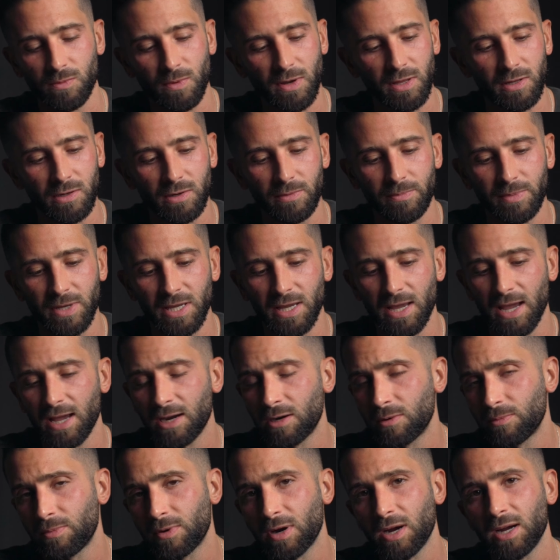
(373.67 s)
whether it be
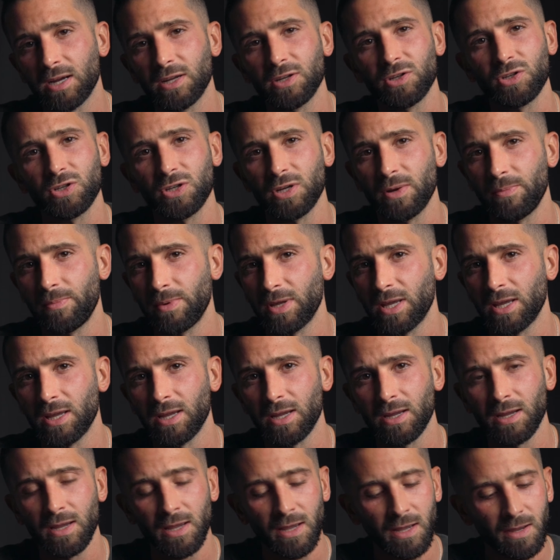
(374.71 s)
enterprise,
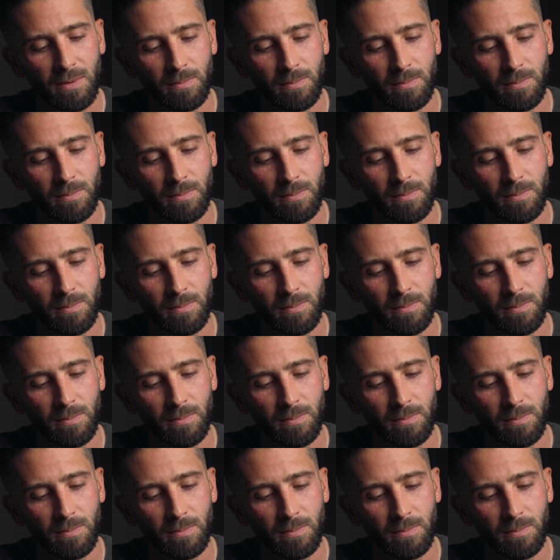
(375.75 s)
shipping,